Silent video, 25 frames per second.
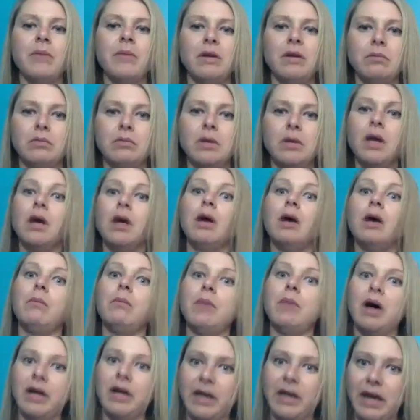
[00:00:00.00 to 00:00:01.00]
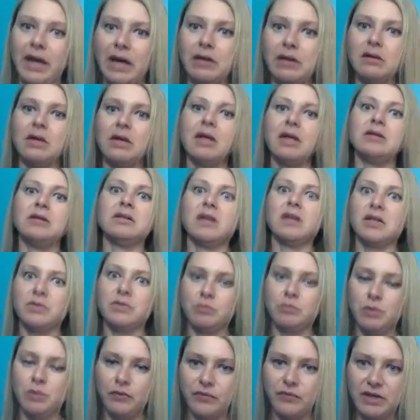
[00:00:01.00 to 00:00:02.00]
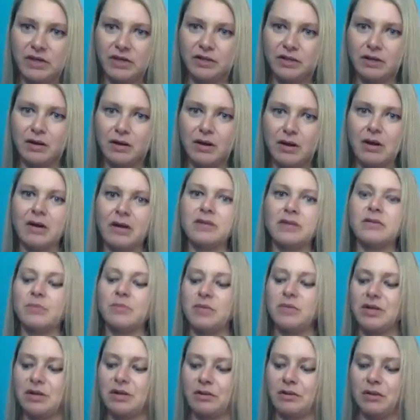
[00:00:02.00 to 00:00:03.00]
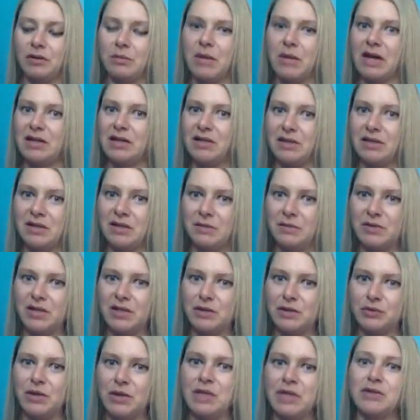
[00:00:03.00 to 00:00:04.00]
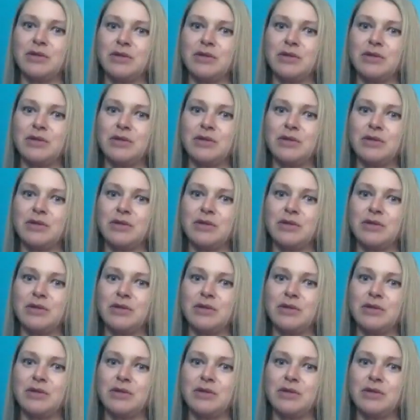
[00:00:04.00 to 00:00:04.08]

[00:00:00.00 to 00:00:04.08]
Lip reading: And again, it does move things along, particularly magnesium citrate.